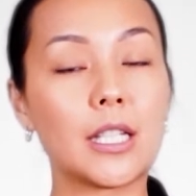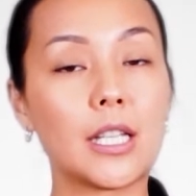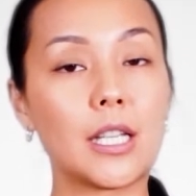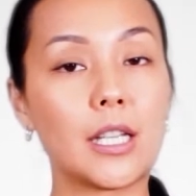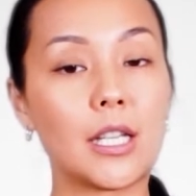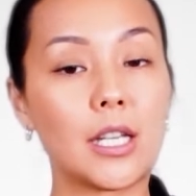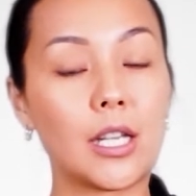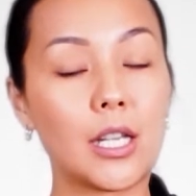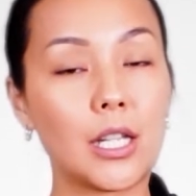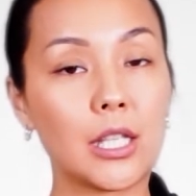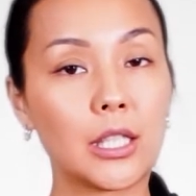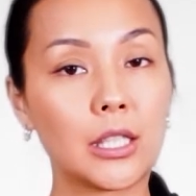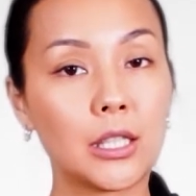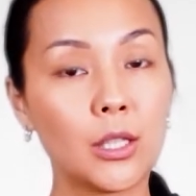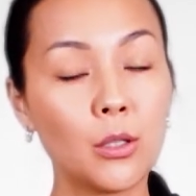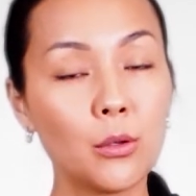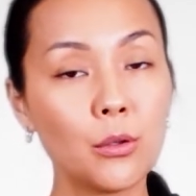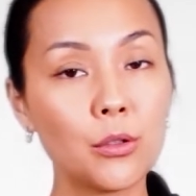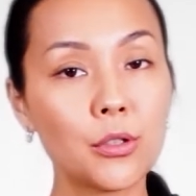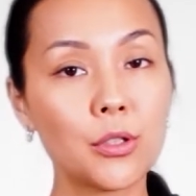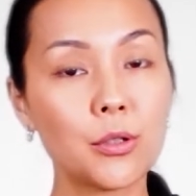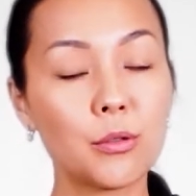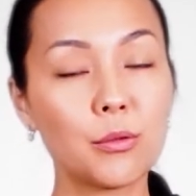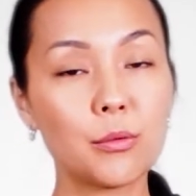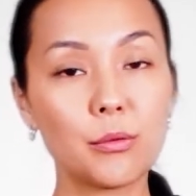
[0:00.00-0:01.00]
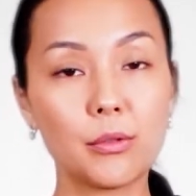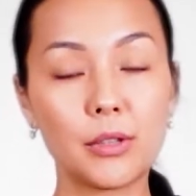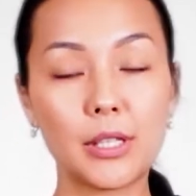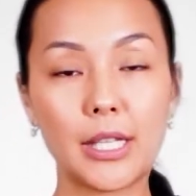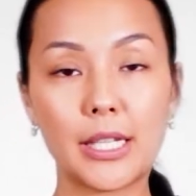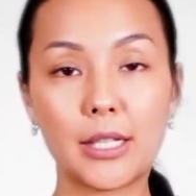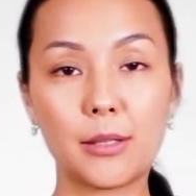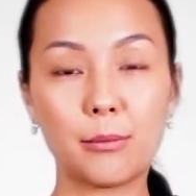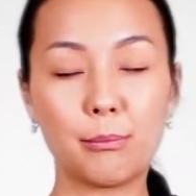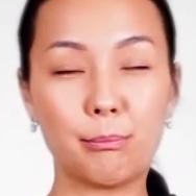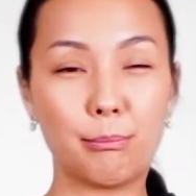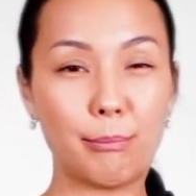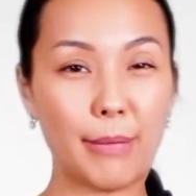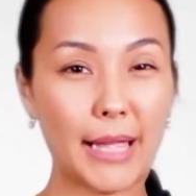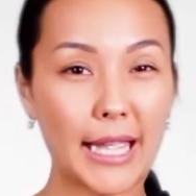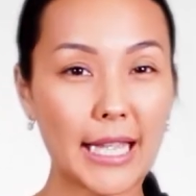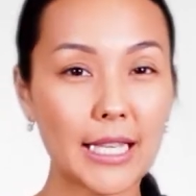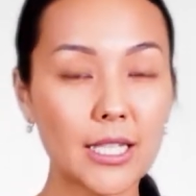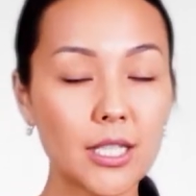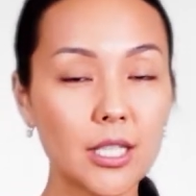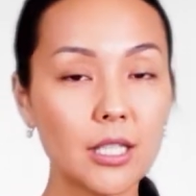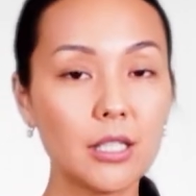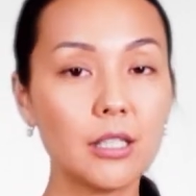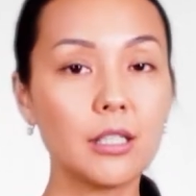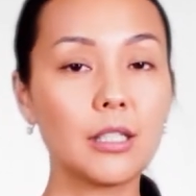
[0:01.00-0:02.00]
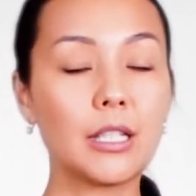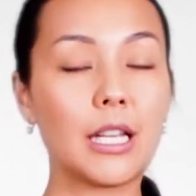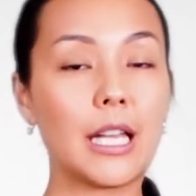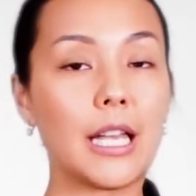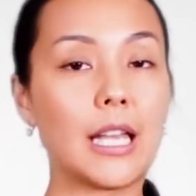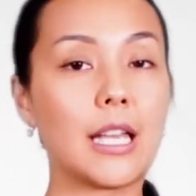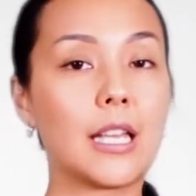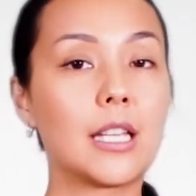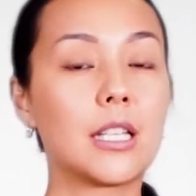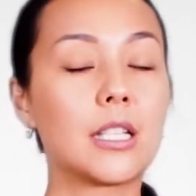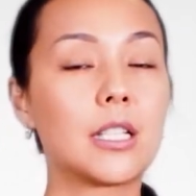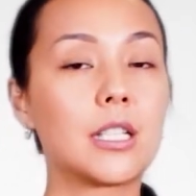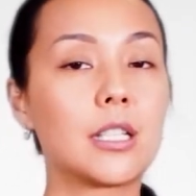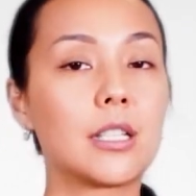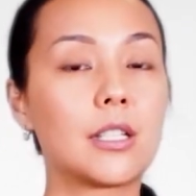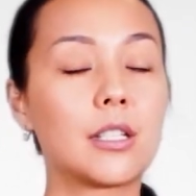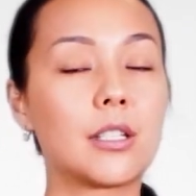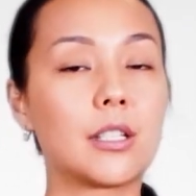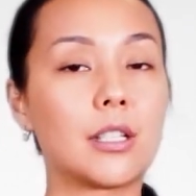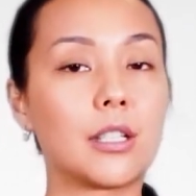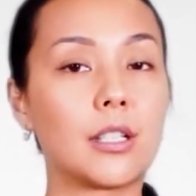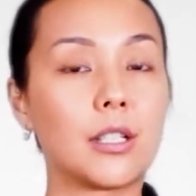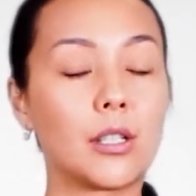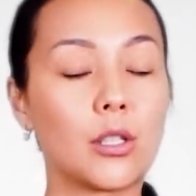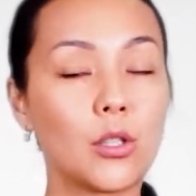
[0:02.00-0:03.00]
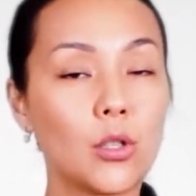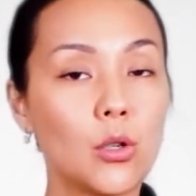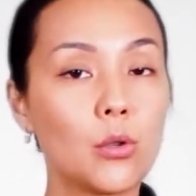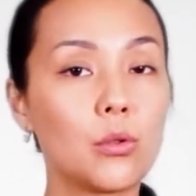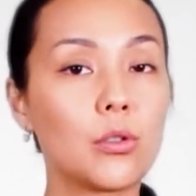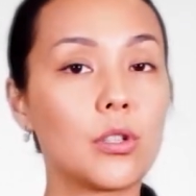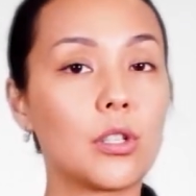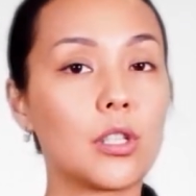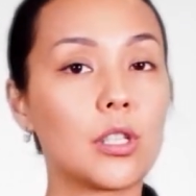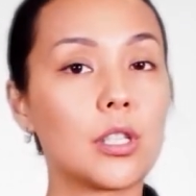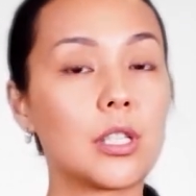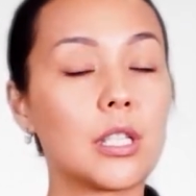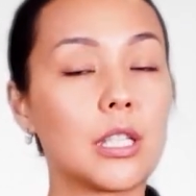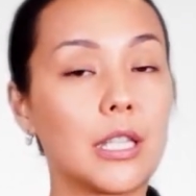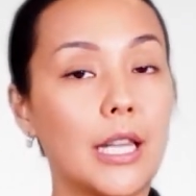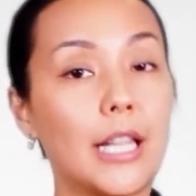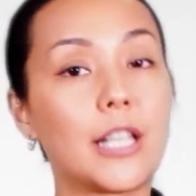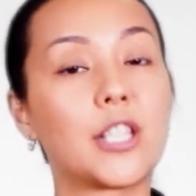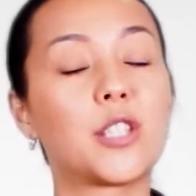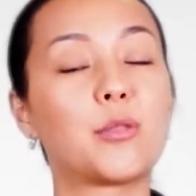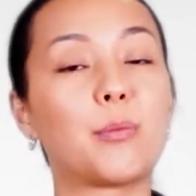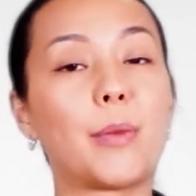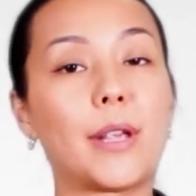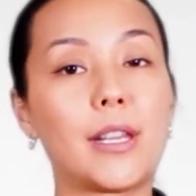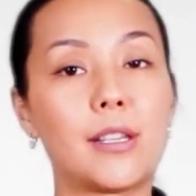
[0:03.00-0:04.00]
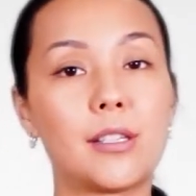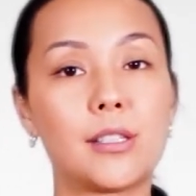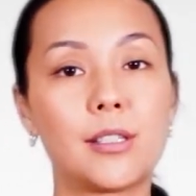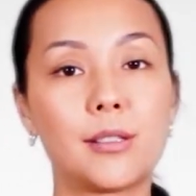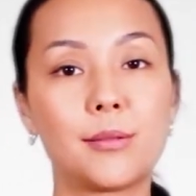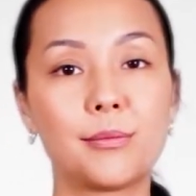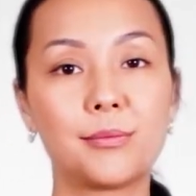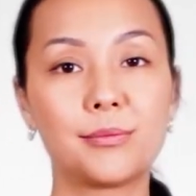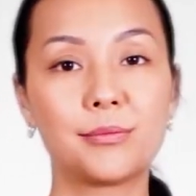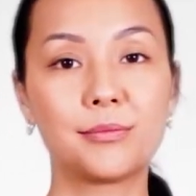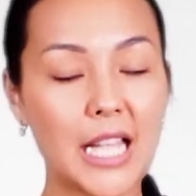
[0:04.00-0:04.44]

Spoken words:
it looks like better and uses less space.